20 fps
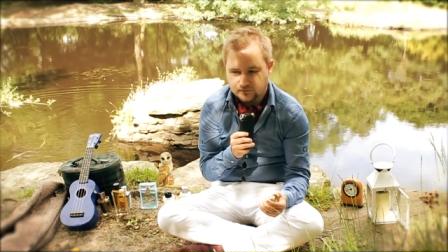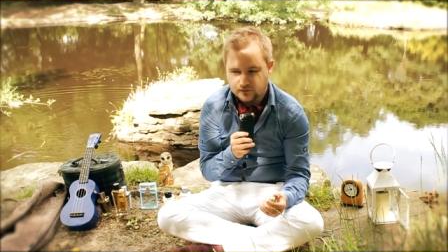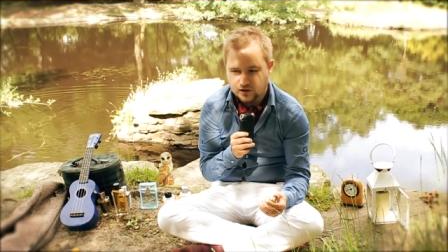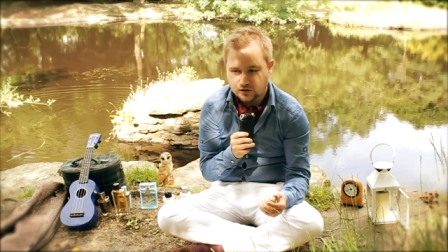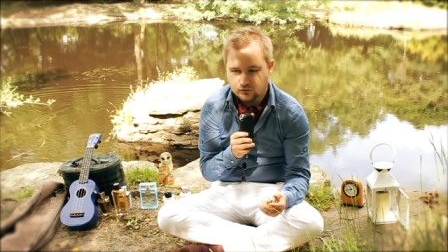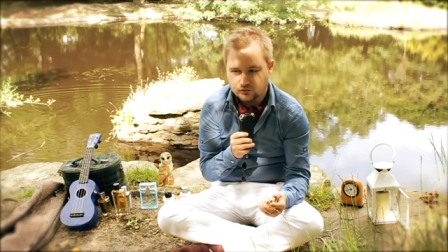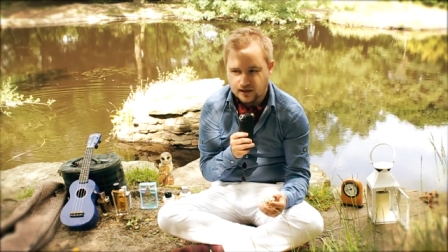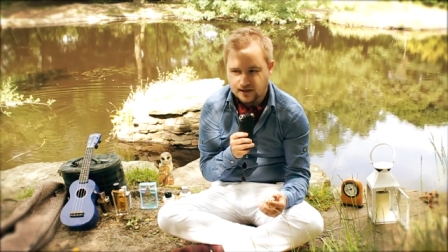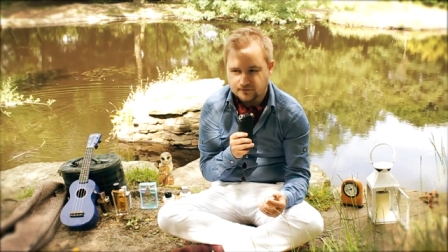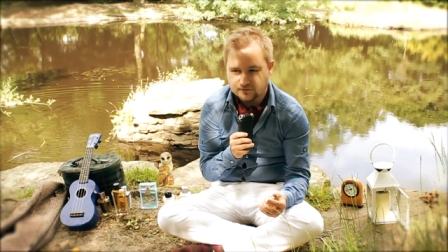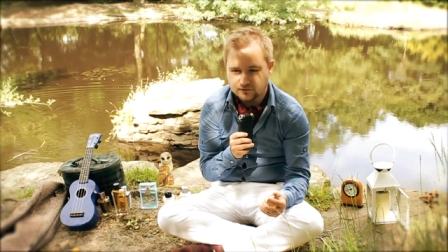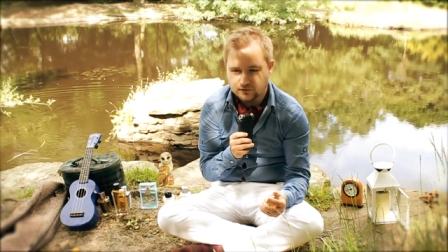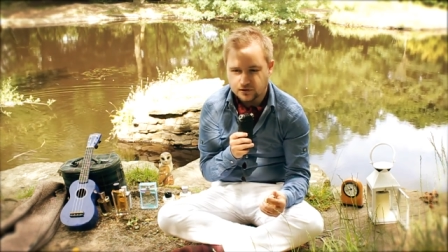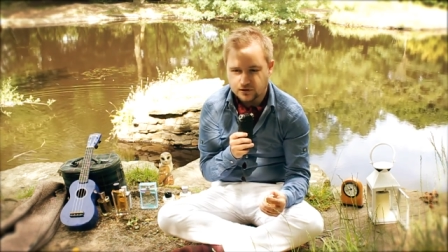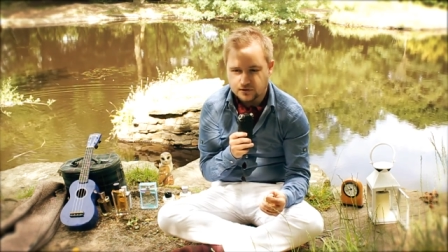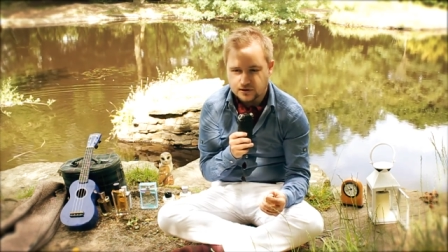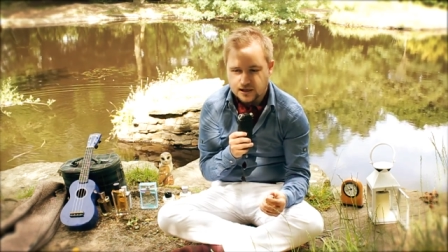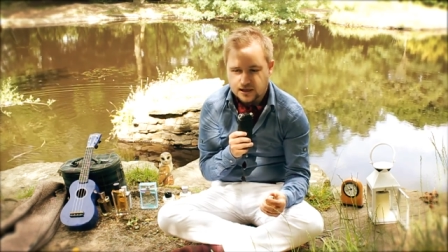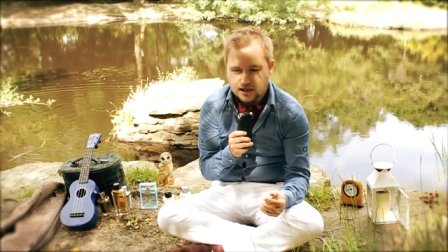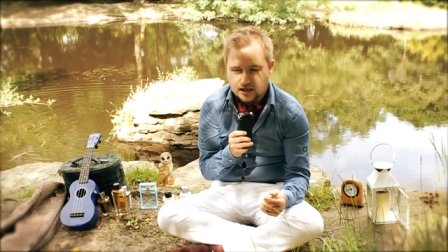
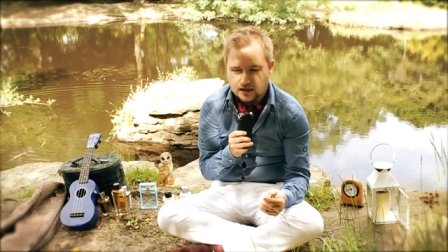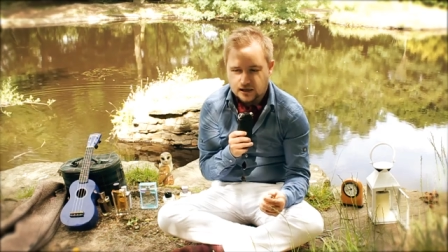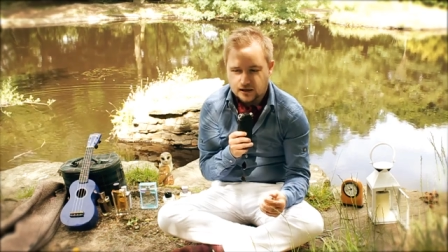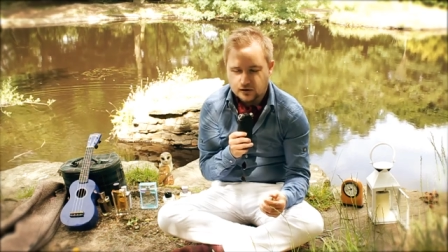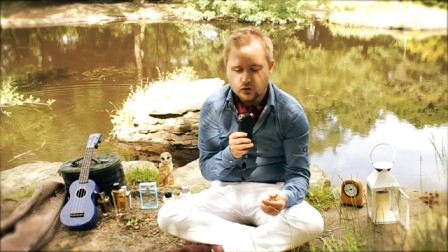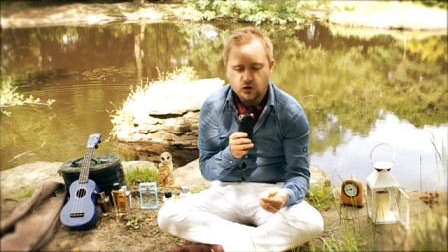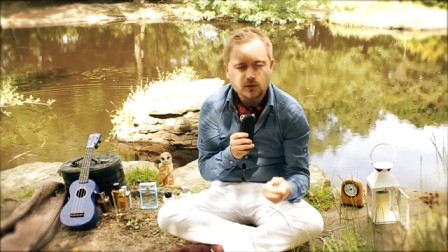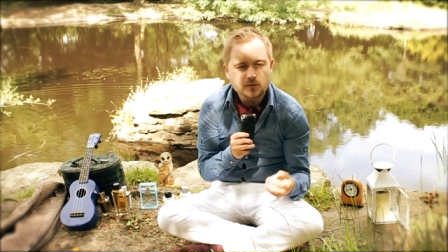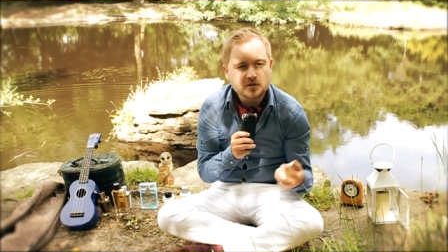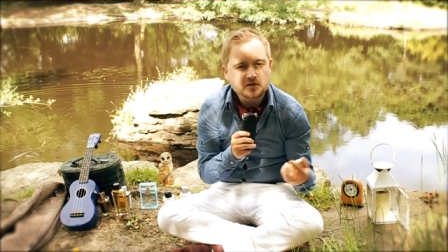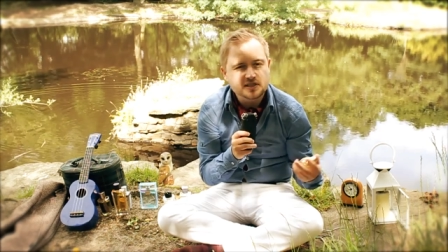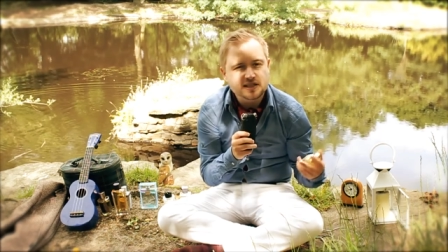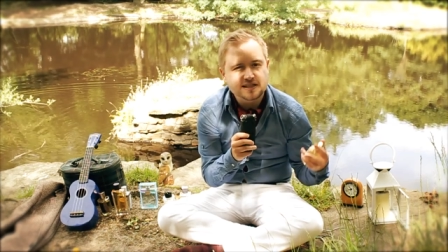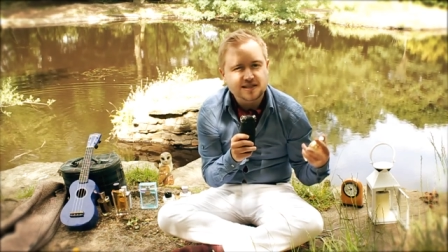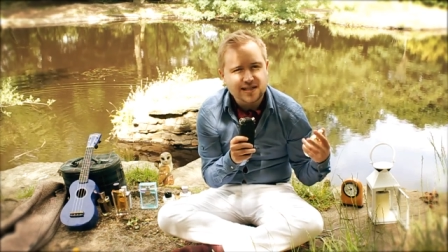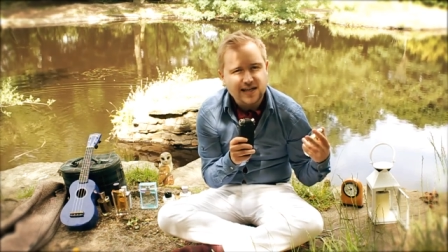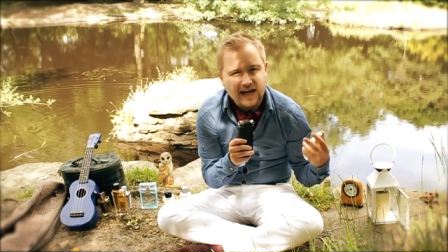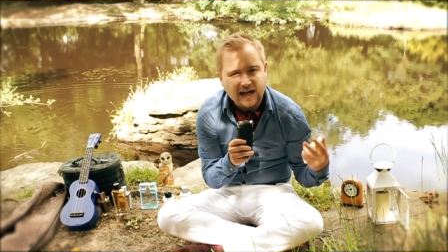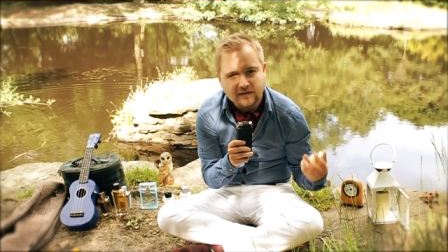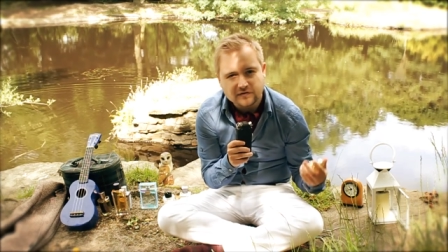grapefruit almost as
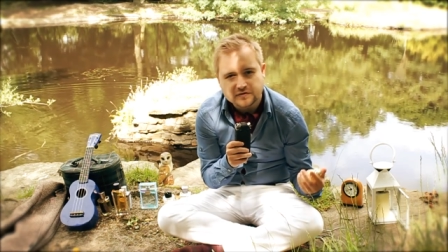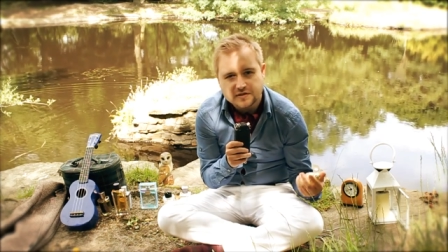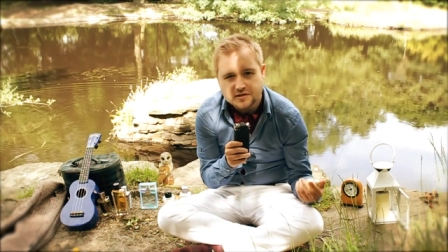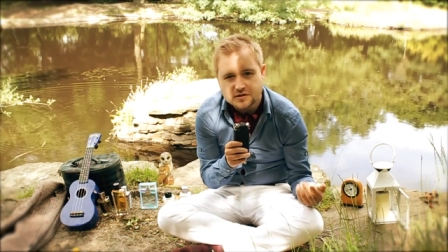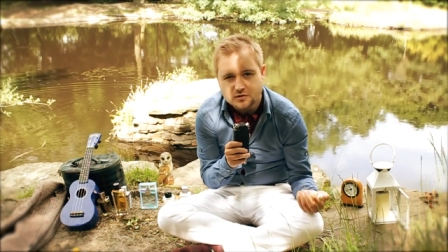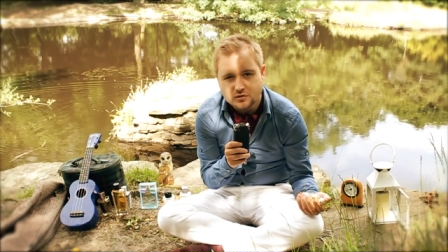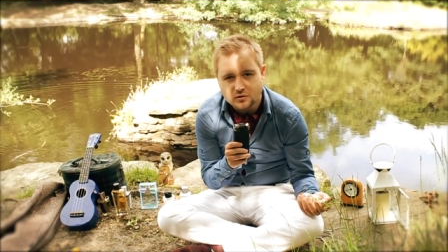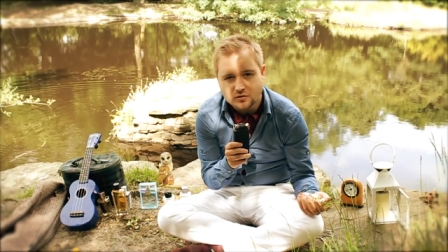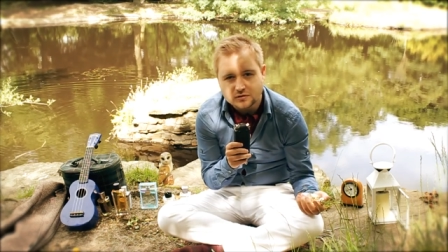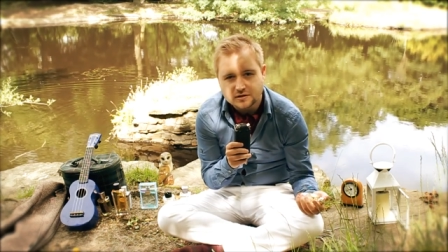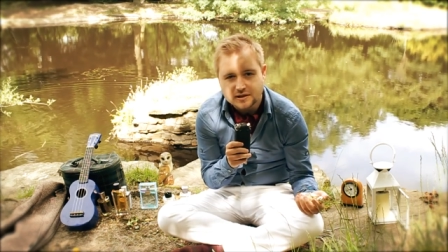an afterthought,